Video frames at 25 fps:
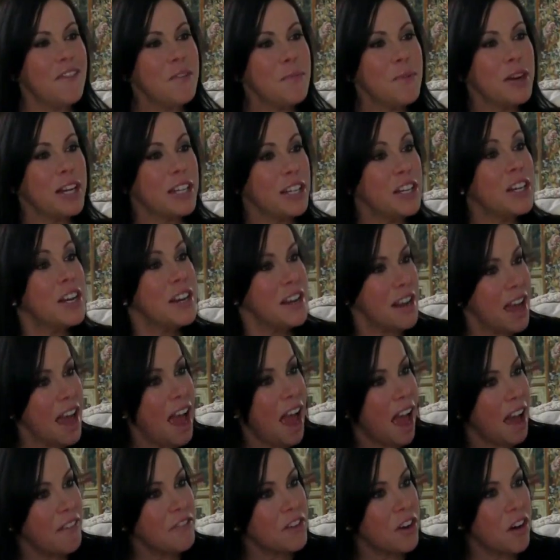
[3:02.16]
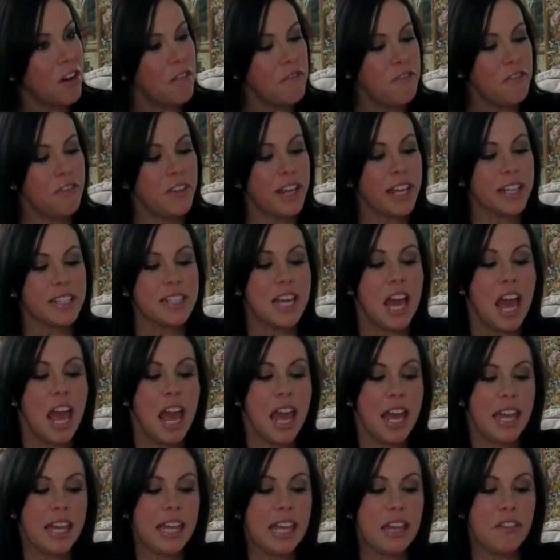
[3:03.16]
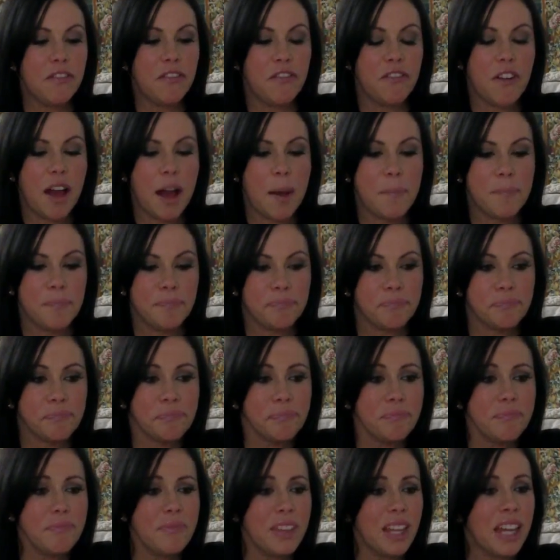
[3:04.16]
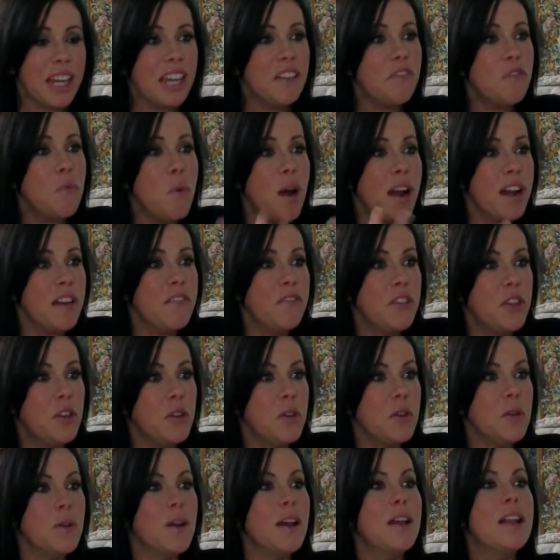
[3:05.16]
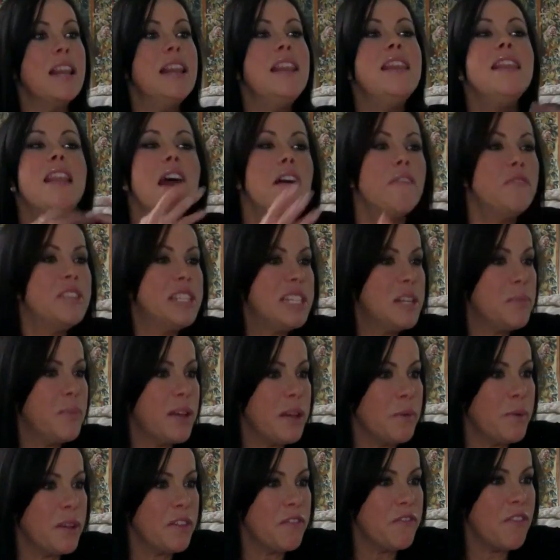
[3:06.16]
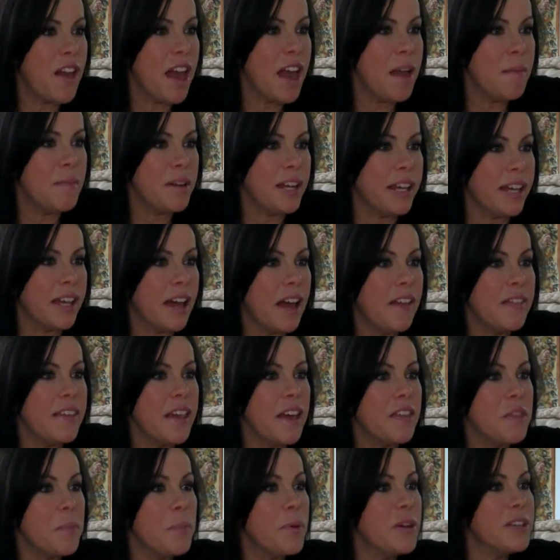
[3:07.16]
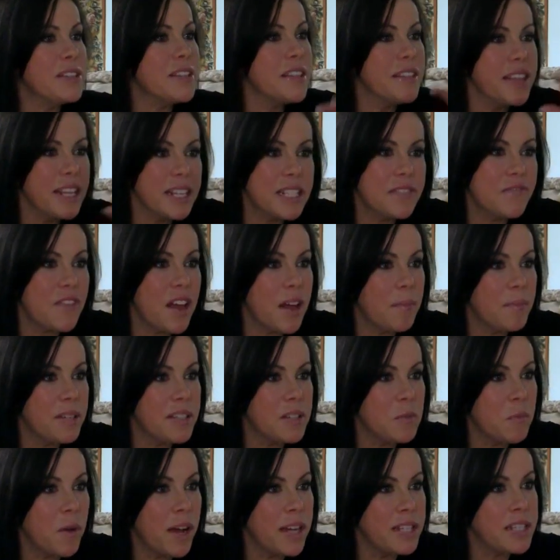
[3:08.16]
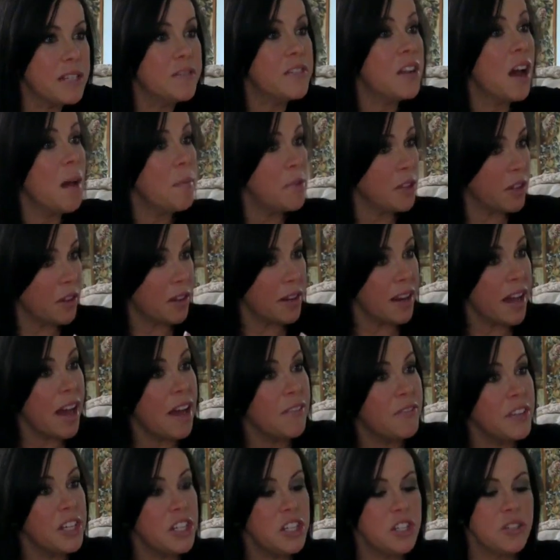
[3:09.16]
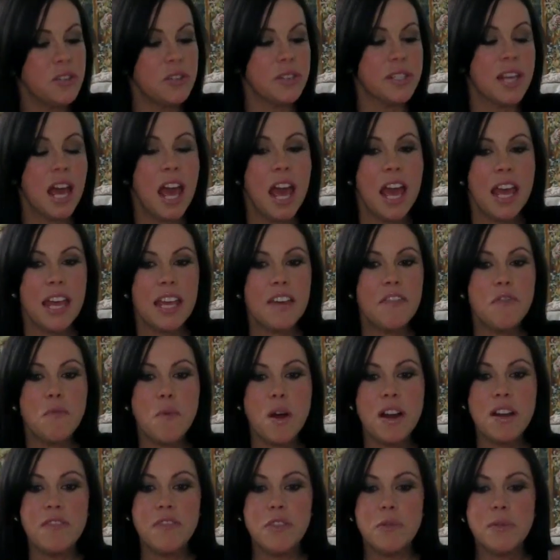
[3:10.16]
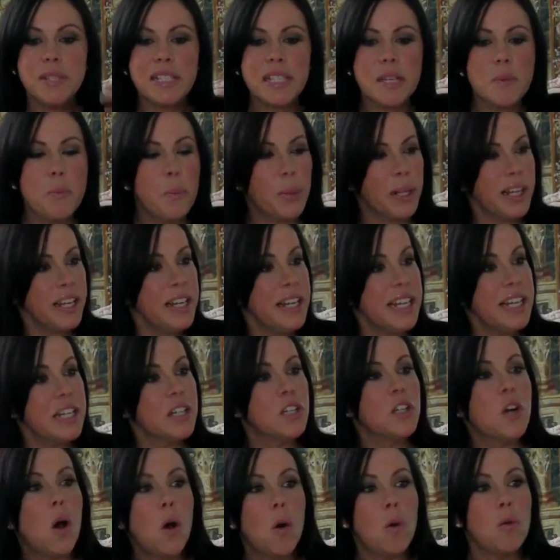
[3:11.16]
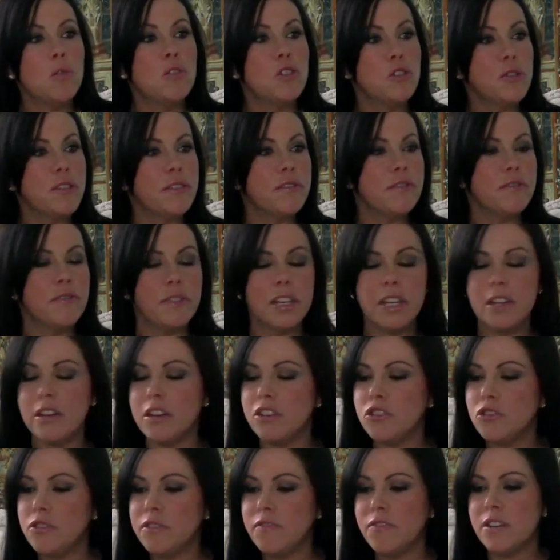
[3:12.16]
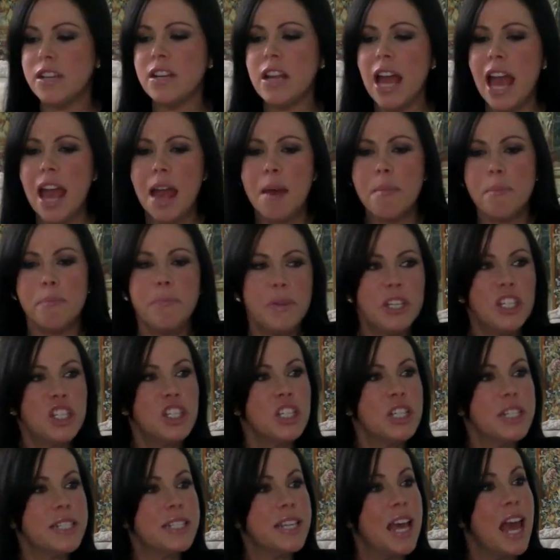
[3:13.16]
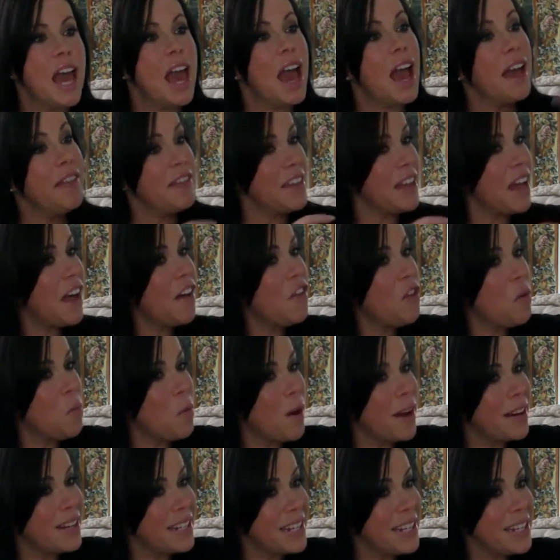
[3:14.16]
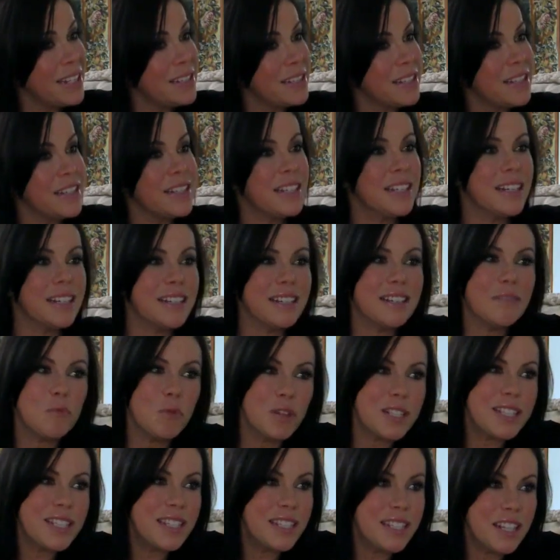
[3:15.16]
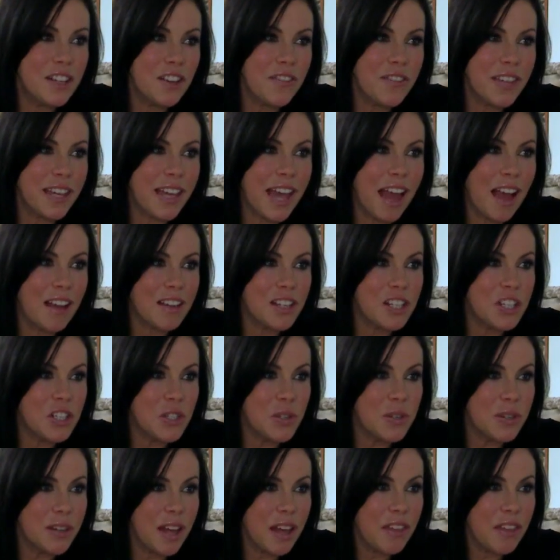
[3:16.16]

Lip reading: everybody, you're going to have conflict. If one of you loves to be with family and the other person thinks family's a waste of time, you're going to have issues. If one of you is completely driven, ambitious, and the other one isn't and wants to sit on the couch and do